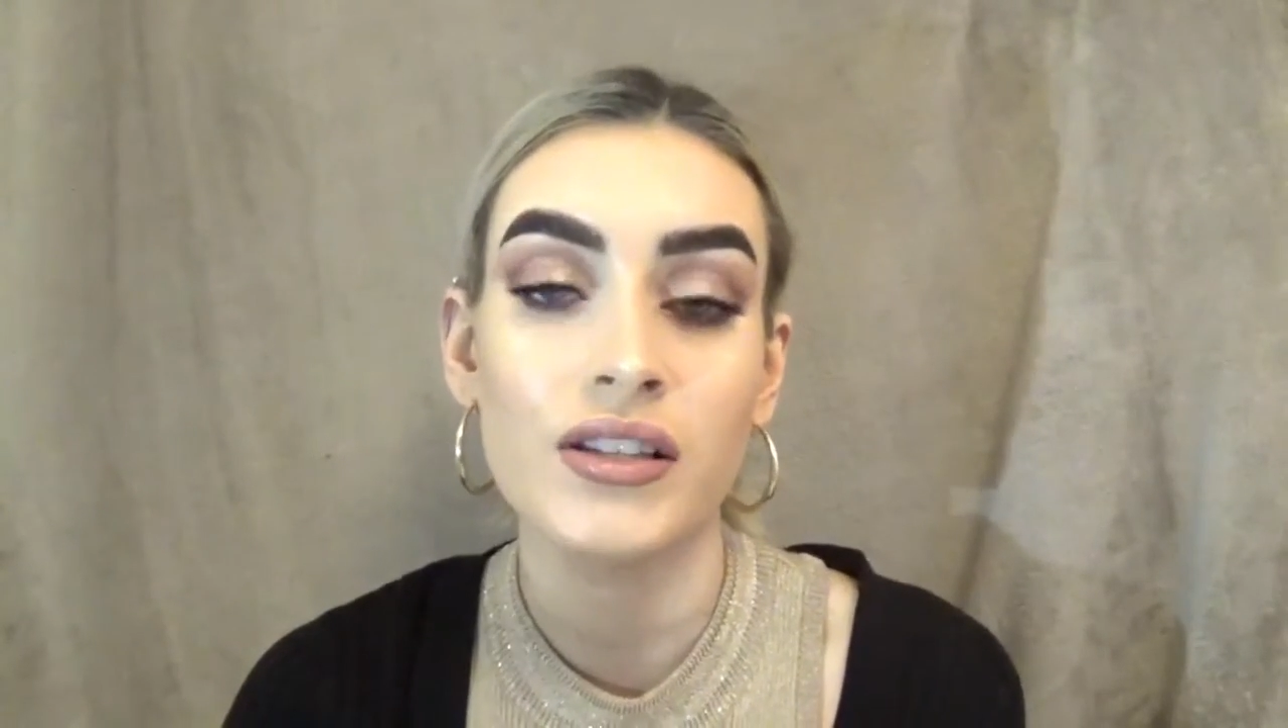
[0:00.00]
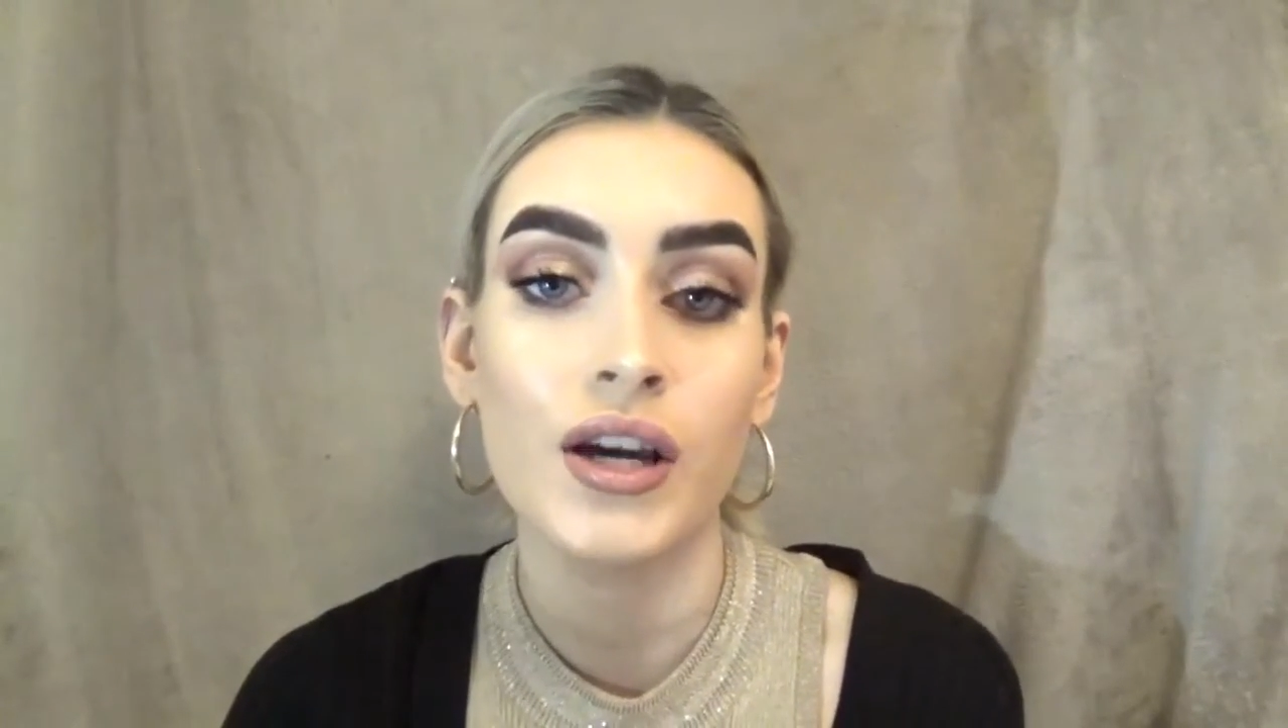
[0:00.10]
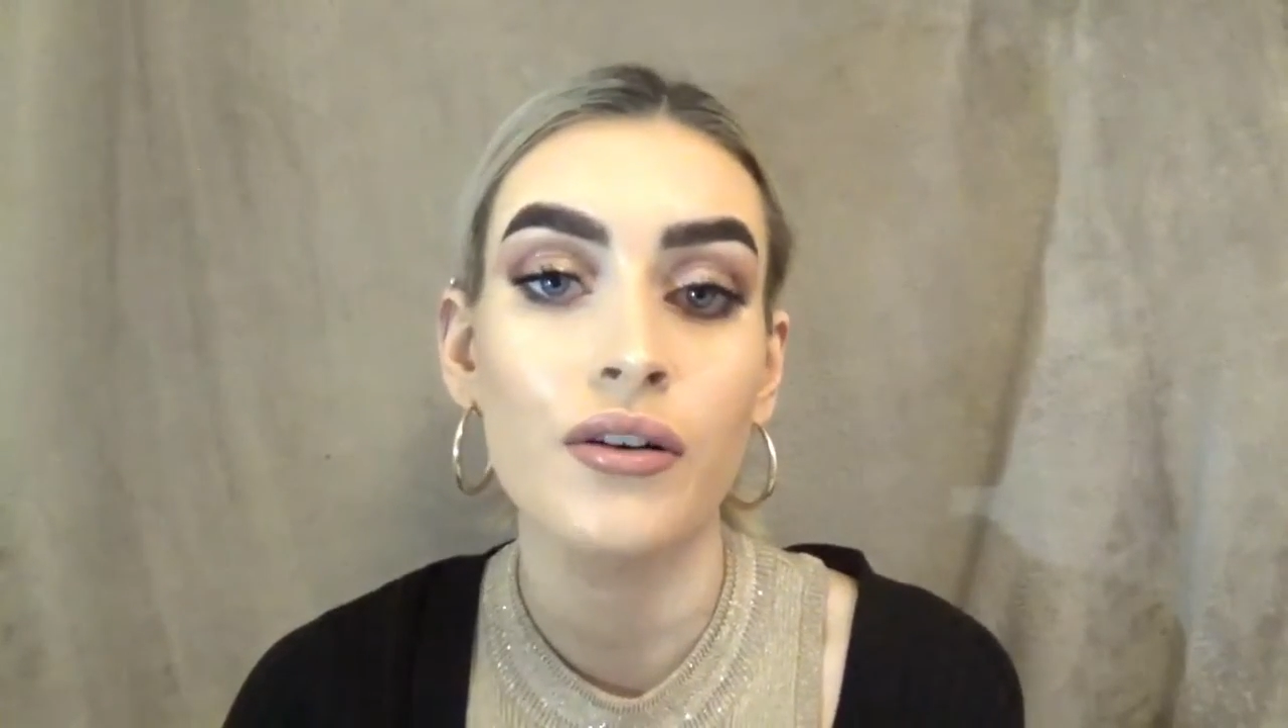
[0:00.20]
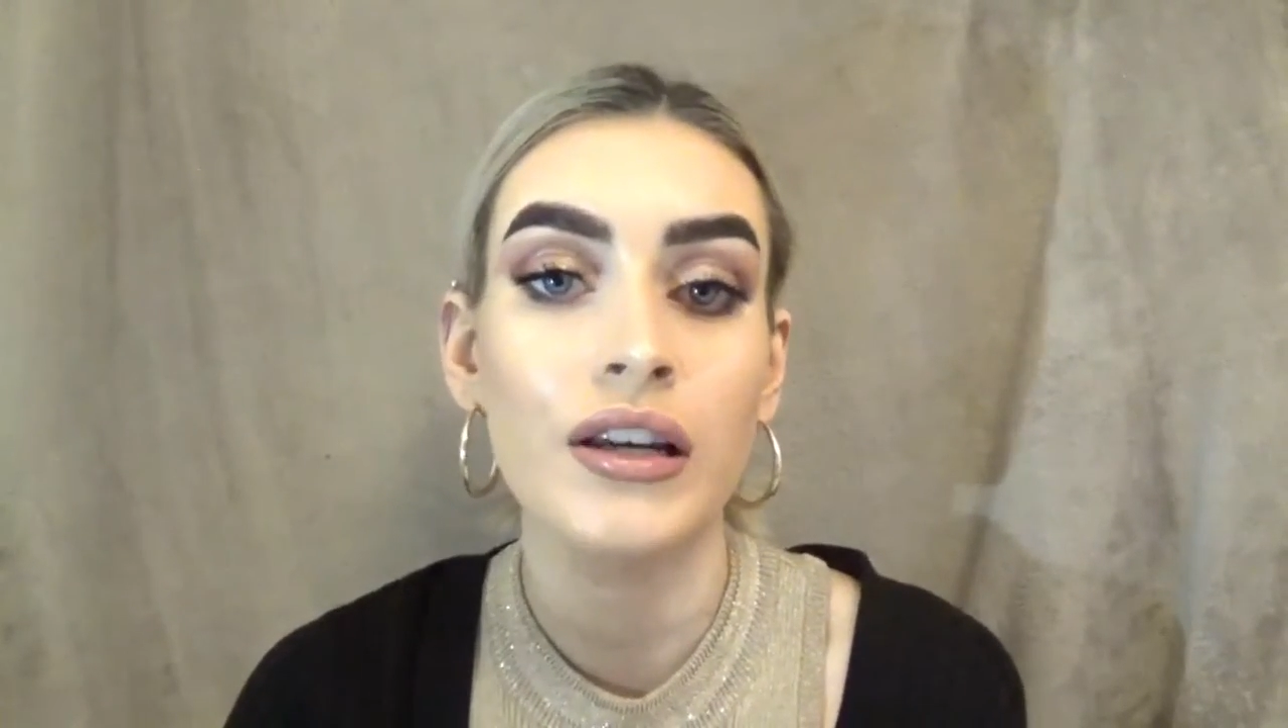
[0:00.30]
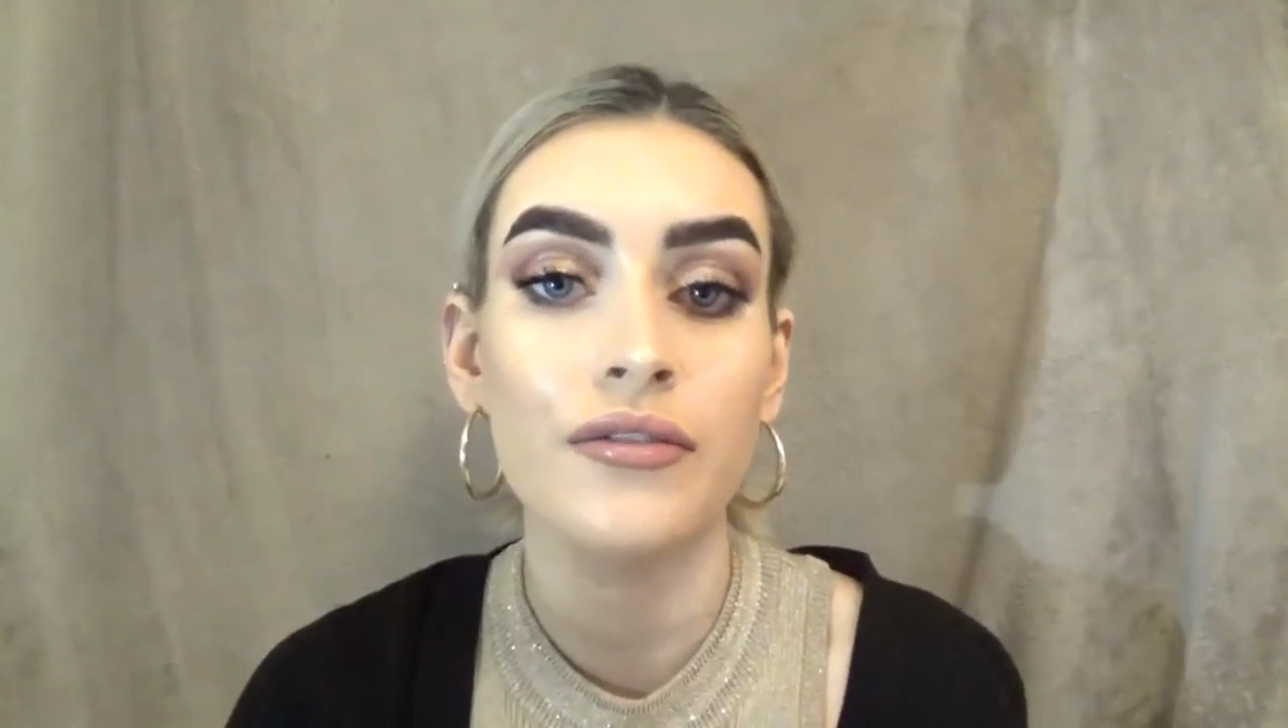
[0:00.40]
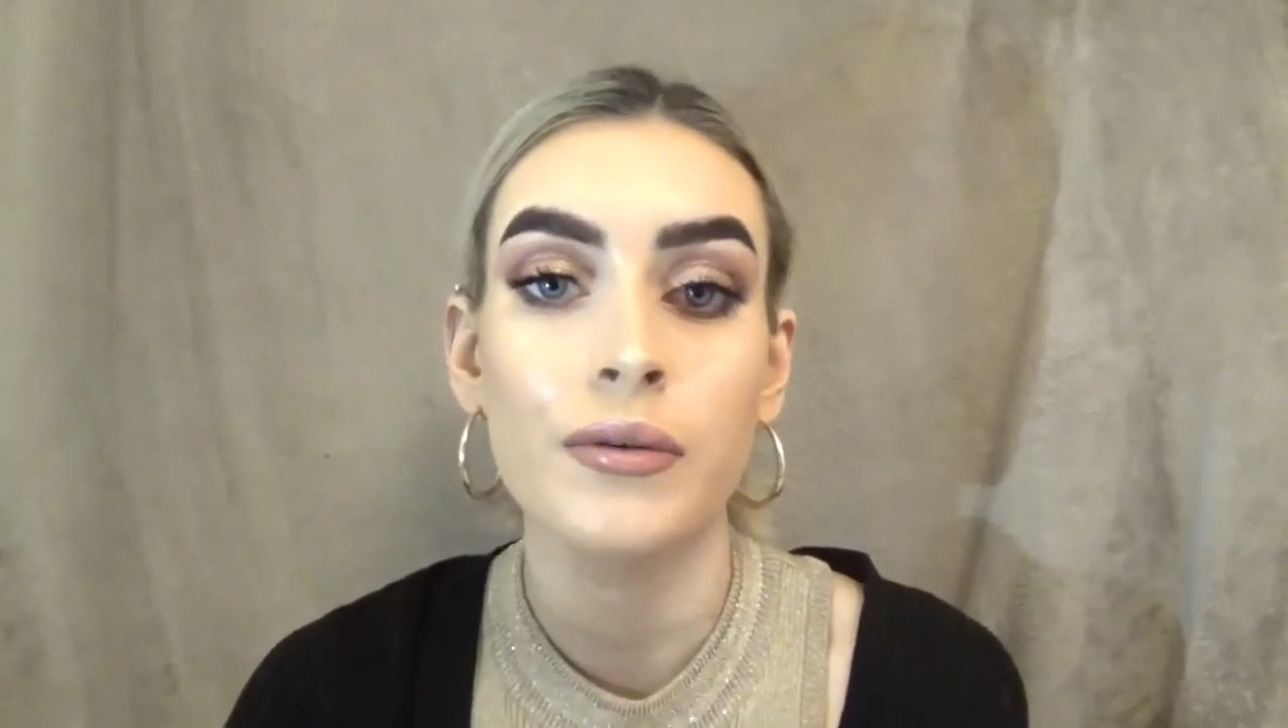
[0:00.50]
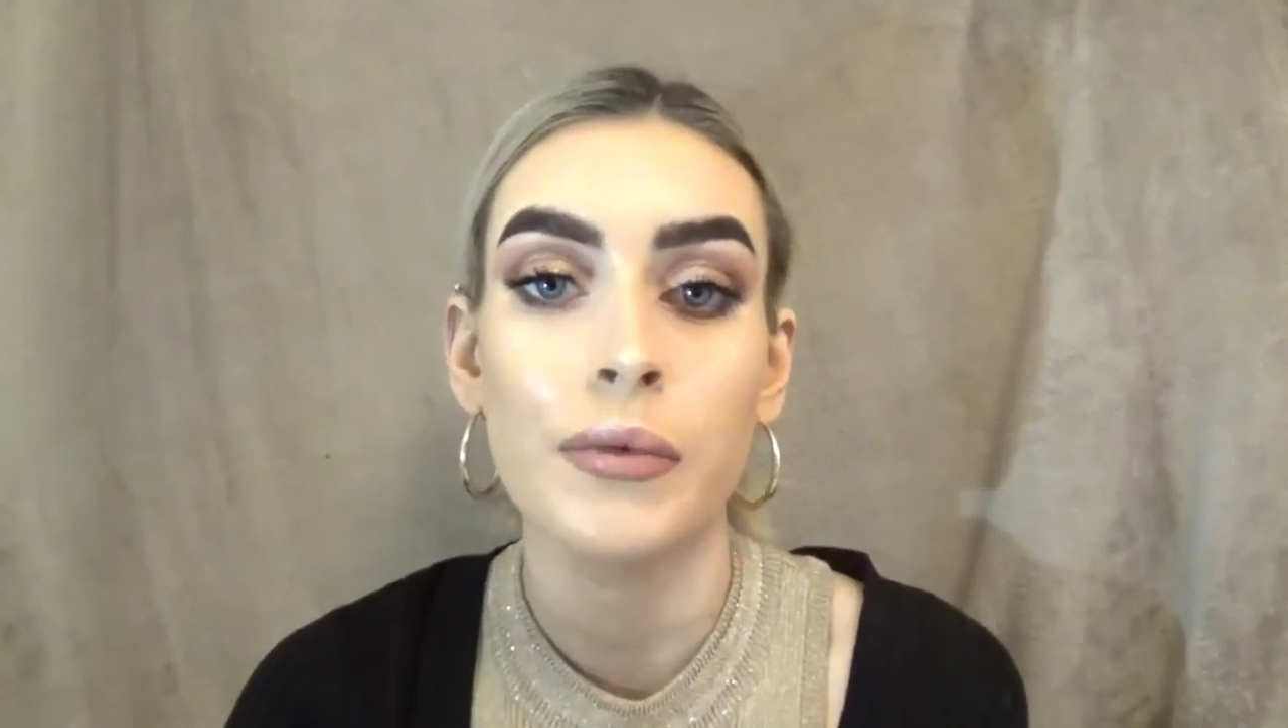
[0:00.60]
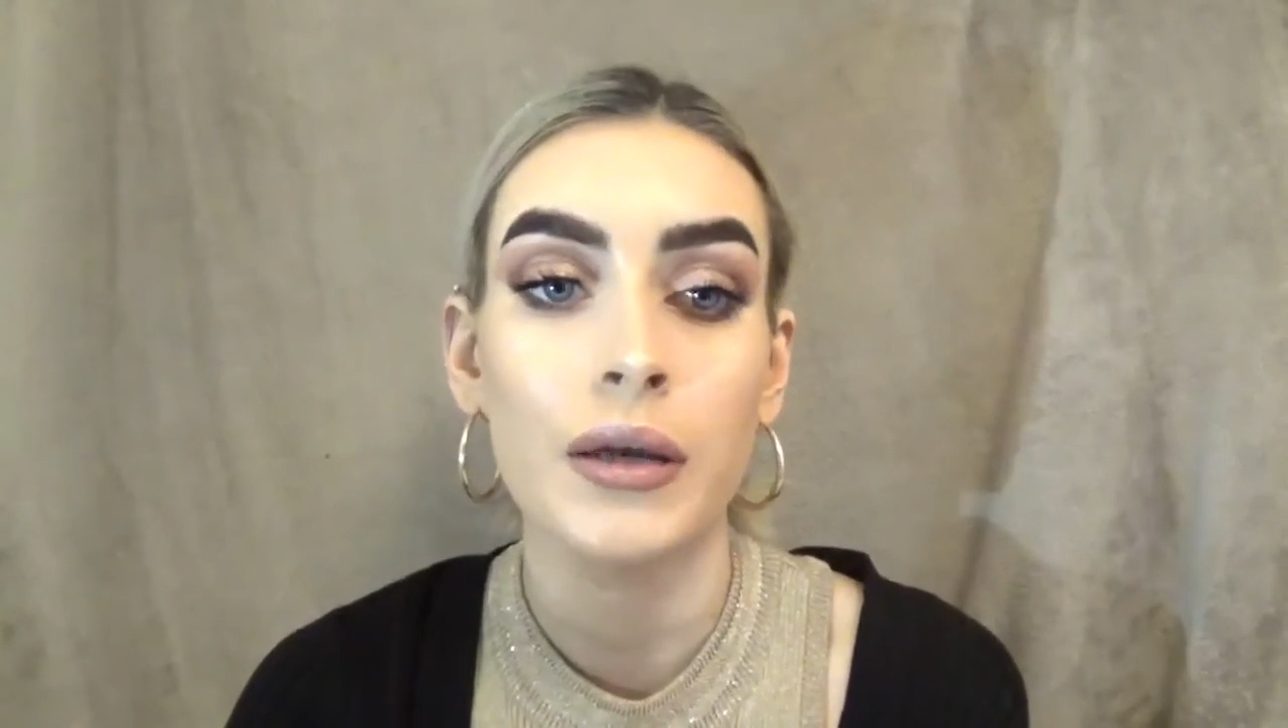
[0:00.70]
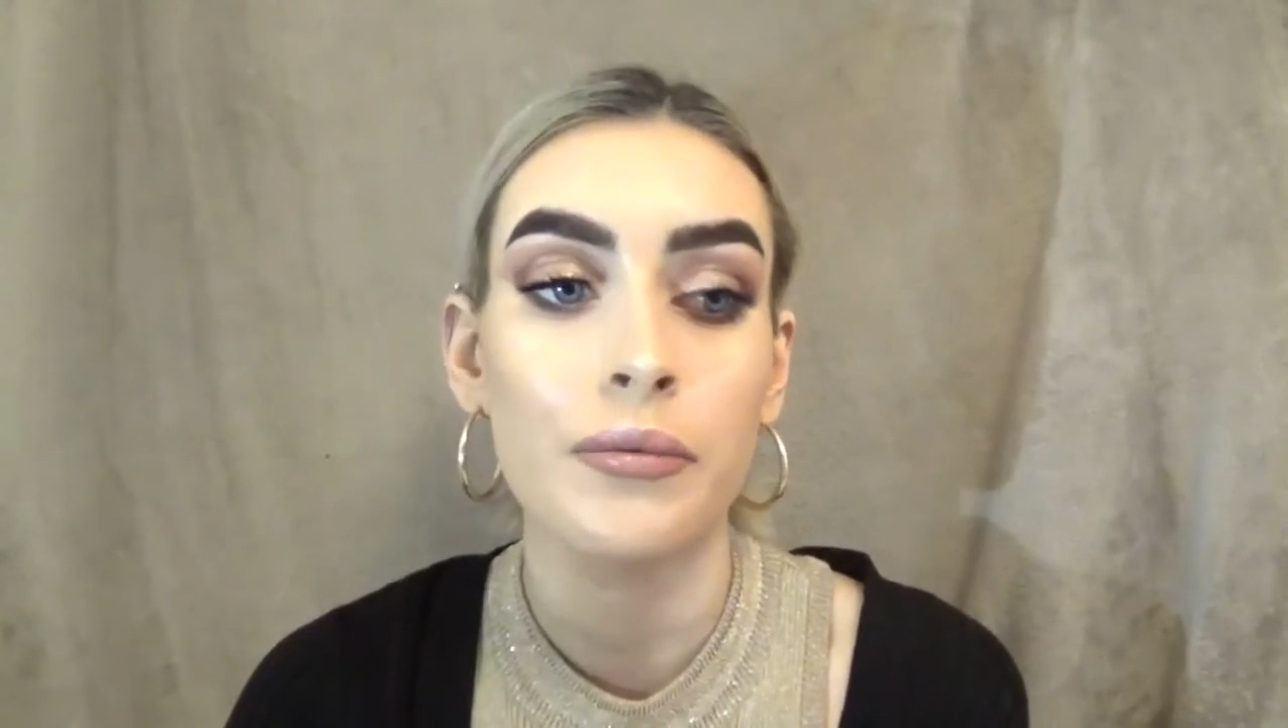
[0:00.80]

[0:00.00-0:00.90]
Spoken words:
totally for my